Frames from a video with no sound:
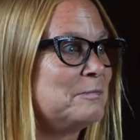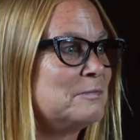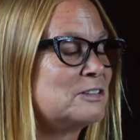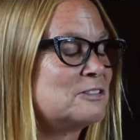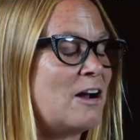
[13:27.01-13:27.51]

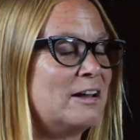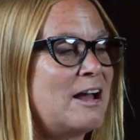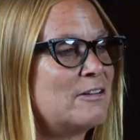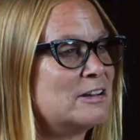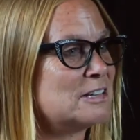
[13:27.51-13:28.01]
Starting
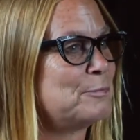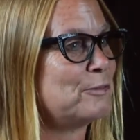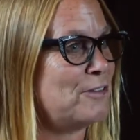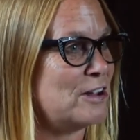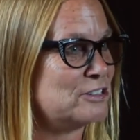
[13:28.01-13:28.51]
out as a
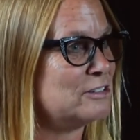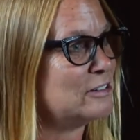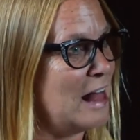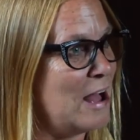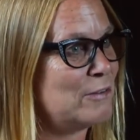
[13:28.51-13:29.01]
professional
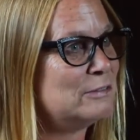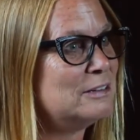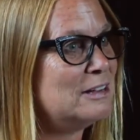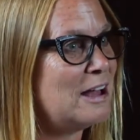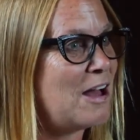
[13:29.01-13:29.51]
clown,
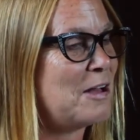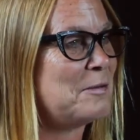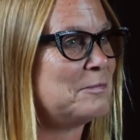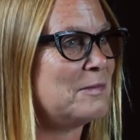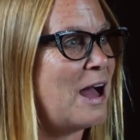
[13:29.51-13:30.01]

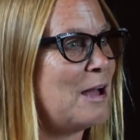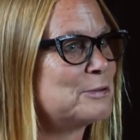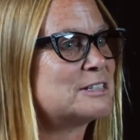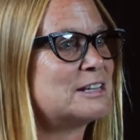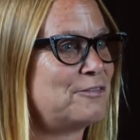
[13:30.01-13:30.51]
I
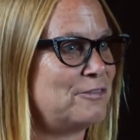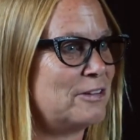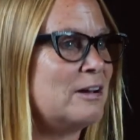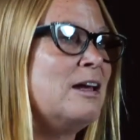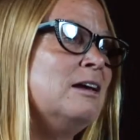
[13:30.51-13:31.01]
was there
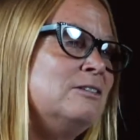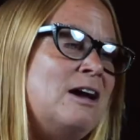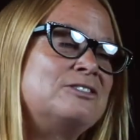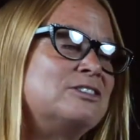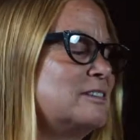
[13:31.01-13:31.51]
for
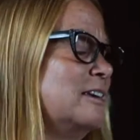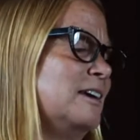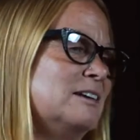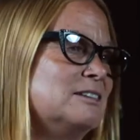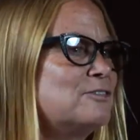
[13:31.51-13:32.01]
not just the
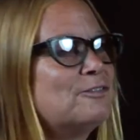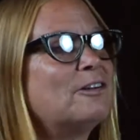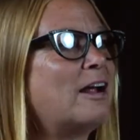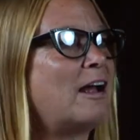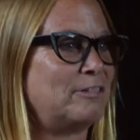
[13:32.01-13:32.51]
kids,
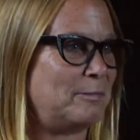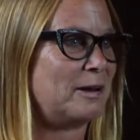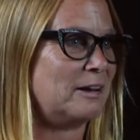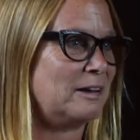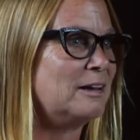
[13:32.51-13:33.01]
for
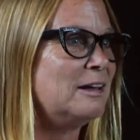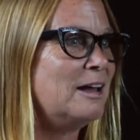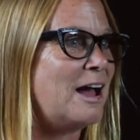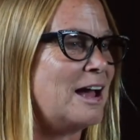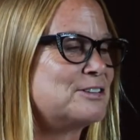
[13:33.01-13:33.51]
everybody.
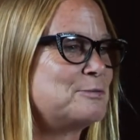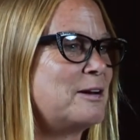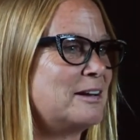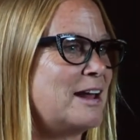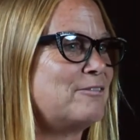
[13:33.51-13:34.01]
I just
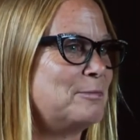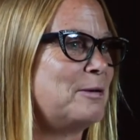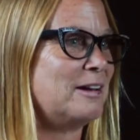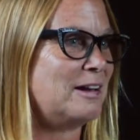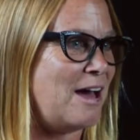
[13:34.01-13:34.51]
wanted
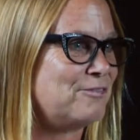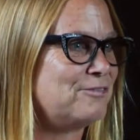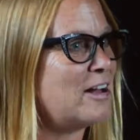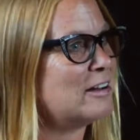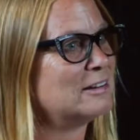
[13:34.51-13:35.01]
everybody to have
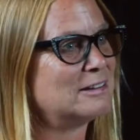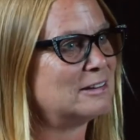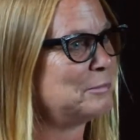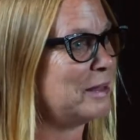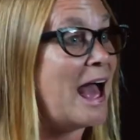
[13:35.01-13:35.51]
fun
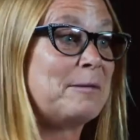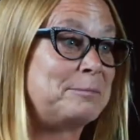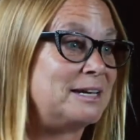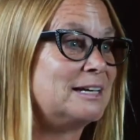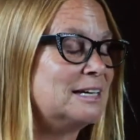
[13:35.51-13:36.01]
and be
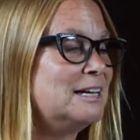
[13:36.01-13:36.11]
happy.